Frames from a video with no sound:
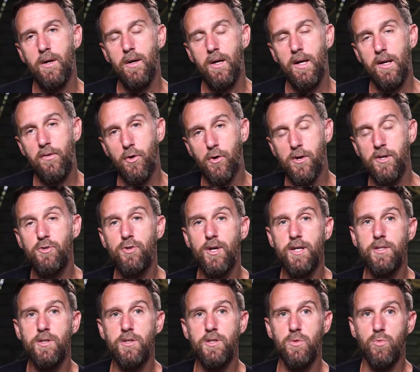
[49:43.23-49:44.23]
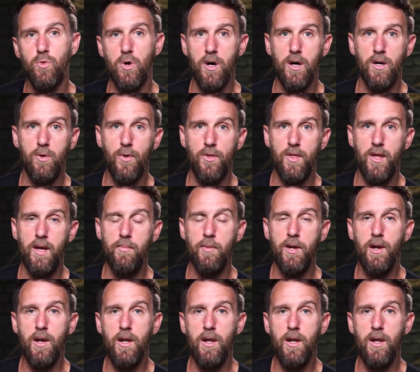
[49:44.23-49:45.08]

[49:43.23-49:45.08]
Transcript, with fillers: And if you're interested to work with him and